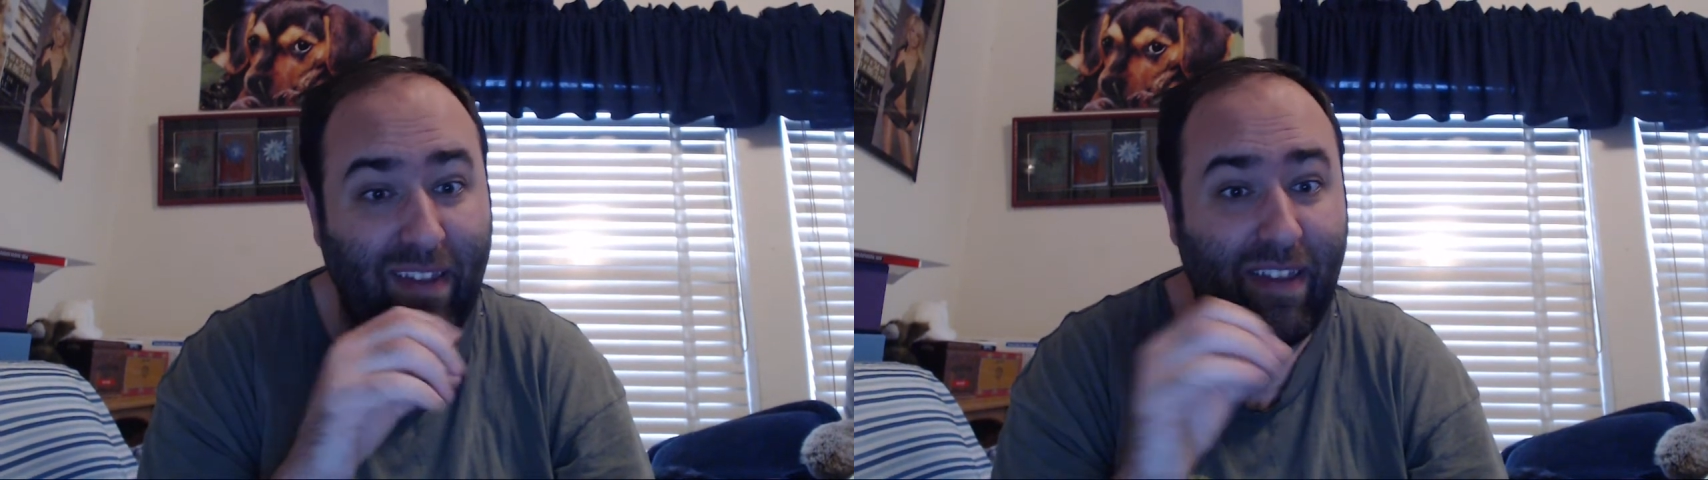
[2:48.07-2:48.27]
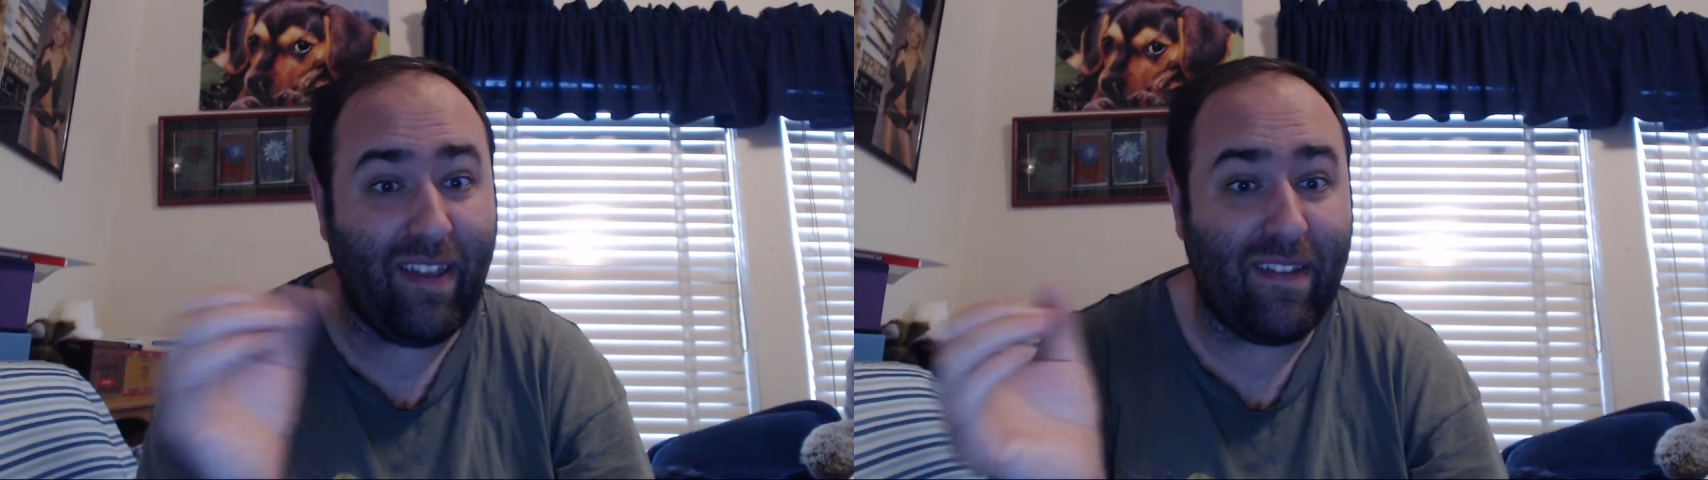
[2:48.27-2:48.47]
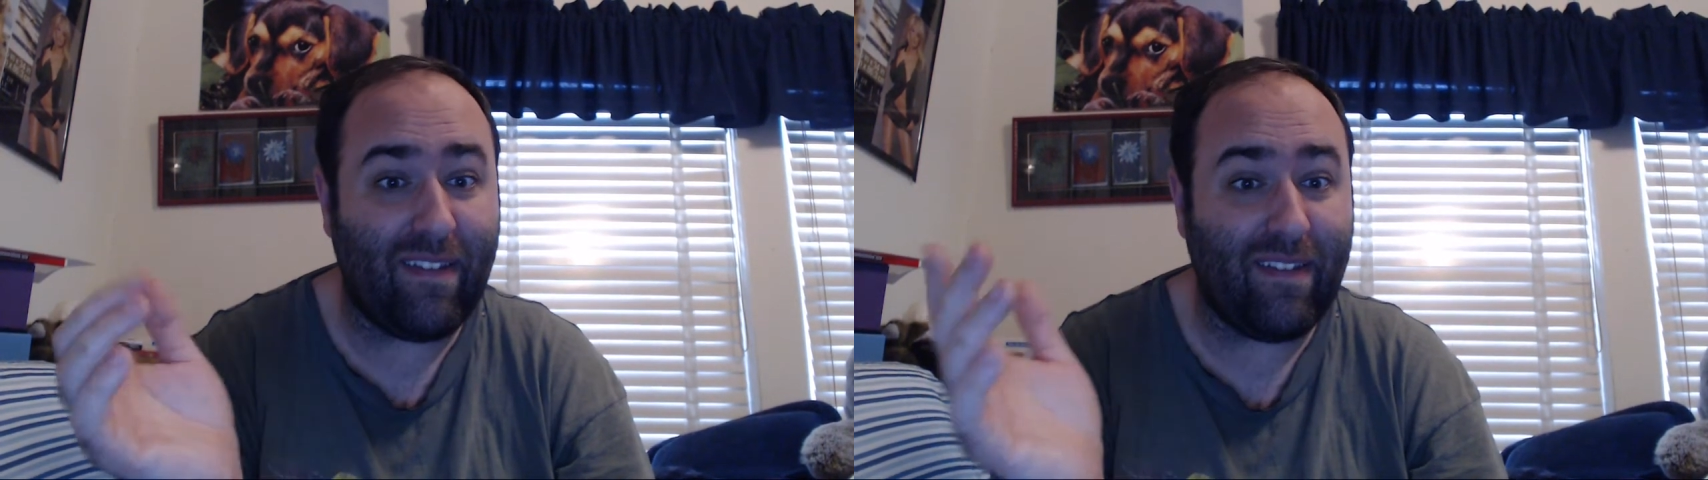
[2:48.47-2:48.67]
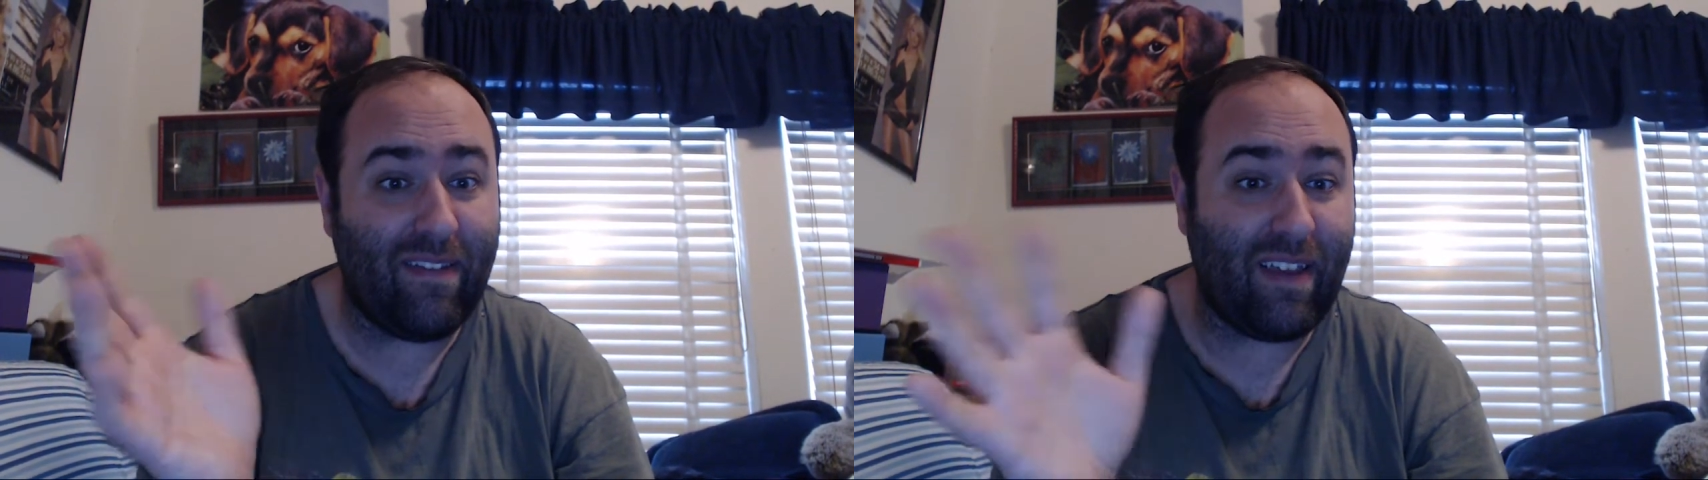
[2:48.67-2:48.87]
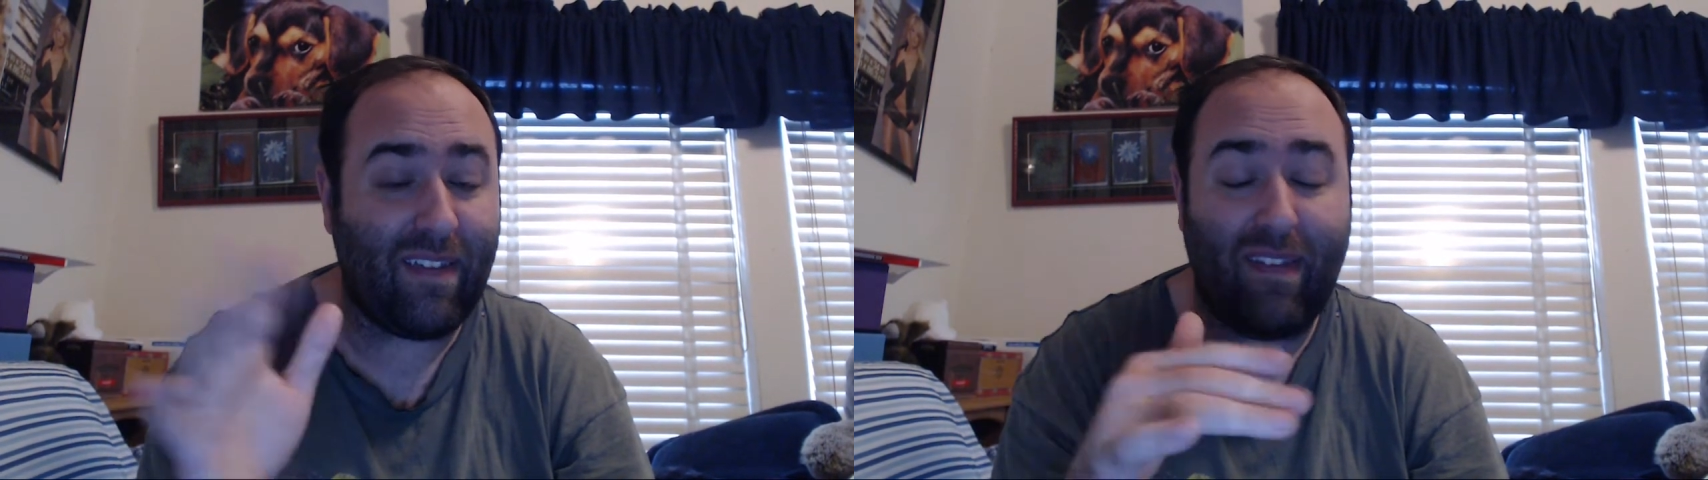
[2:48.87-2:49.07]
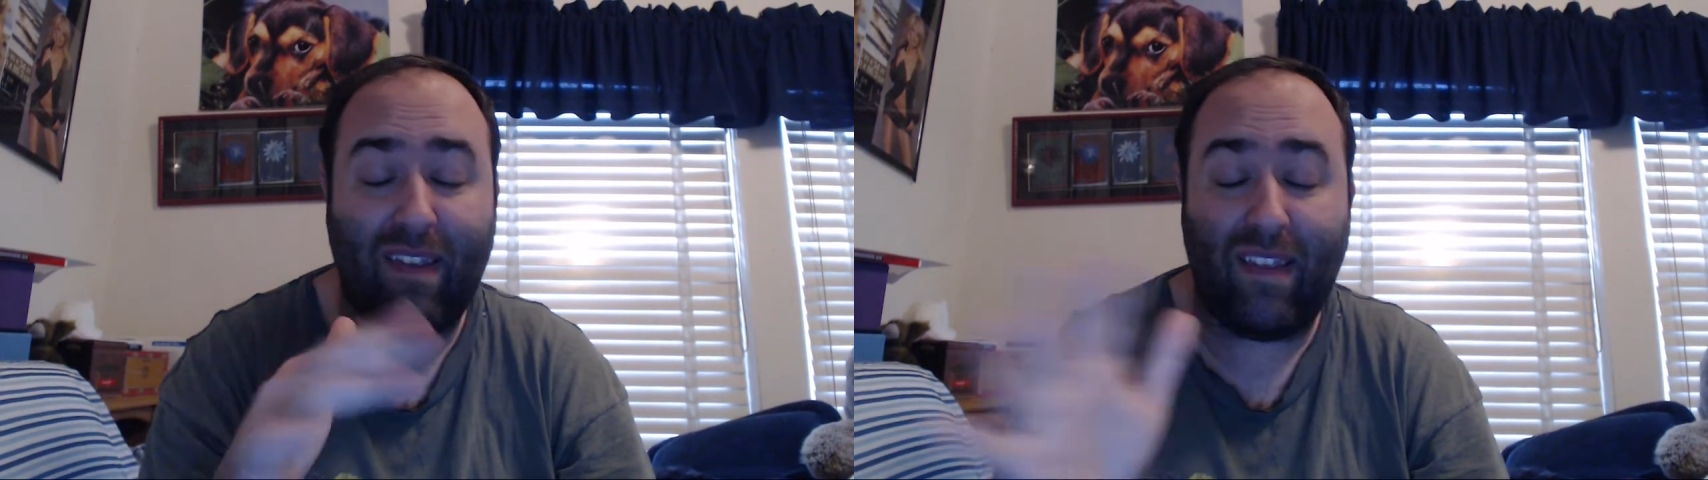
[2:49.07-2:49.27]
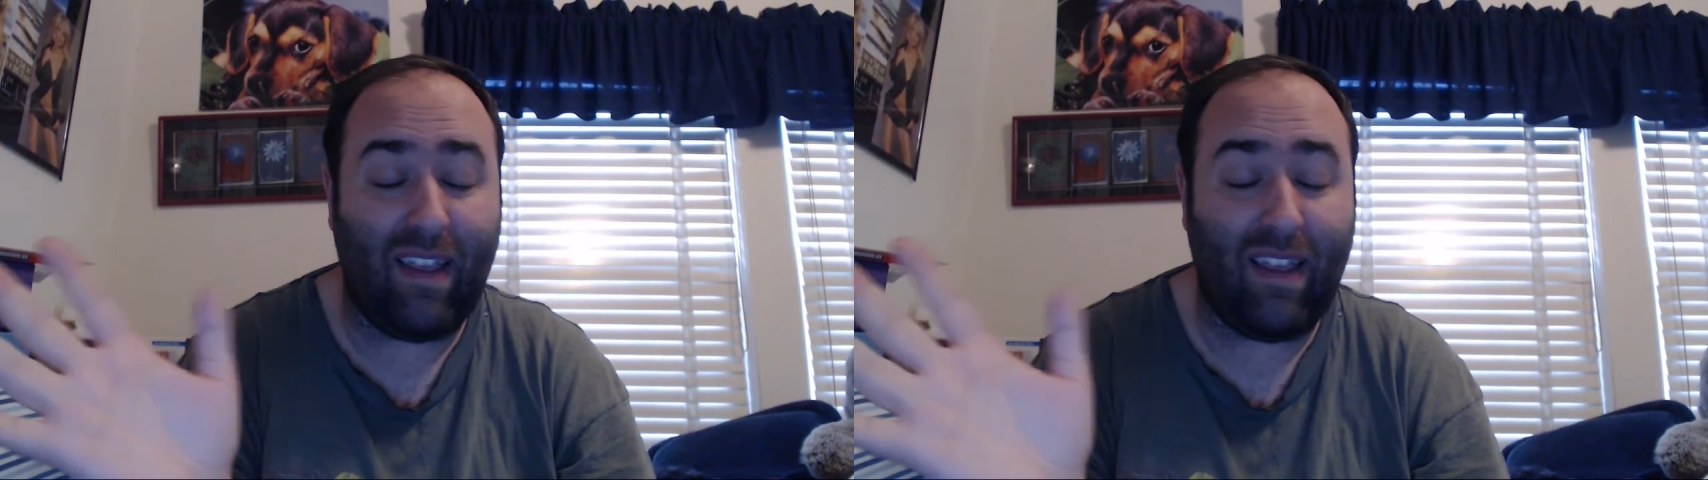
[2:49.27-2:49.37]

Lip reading: this, like I said,